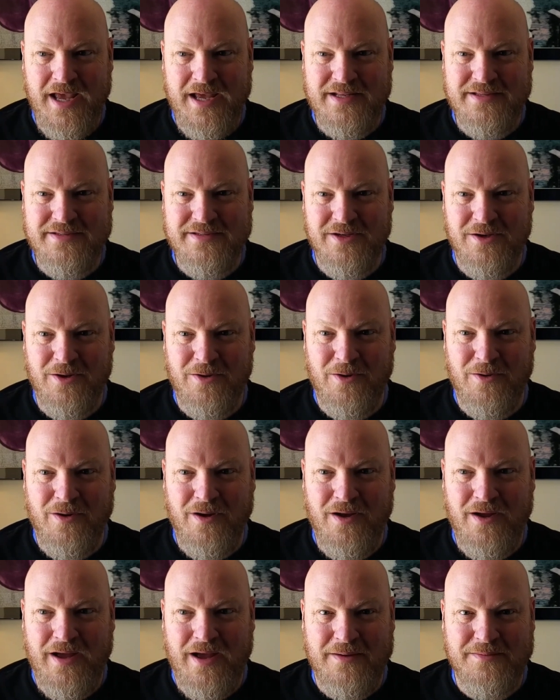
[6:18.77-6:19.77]
And
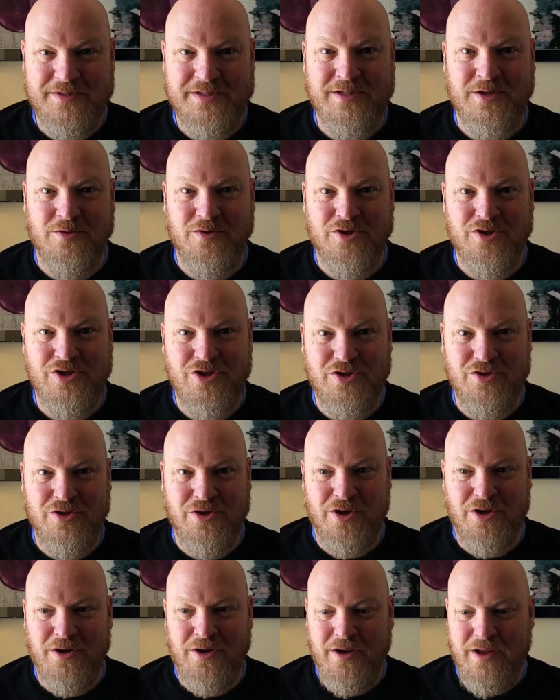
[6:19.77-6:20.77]
so I'm still the
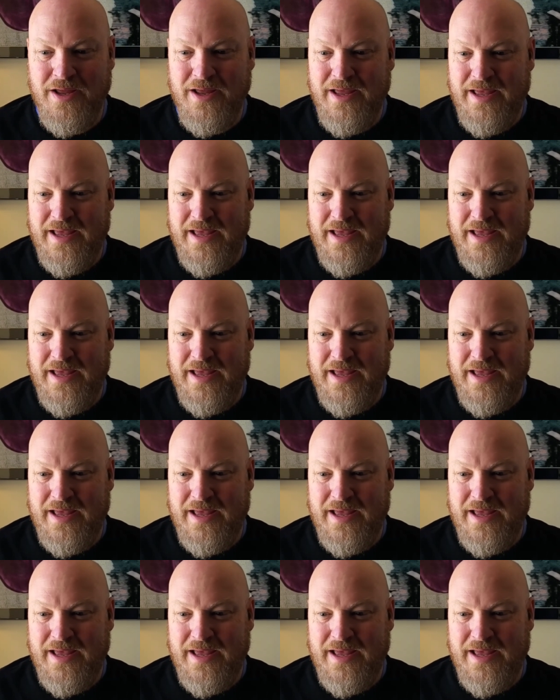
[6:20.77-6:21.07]
shooter,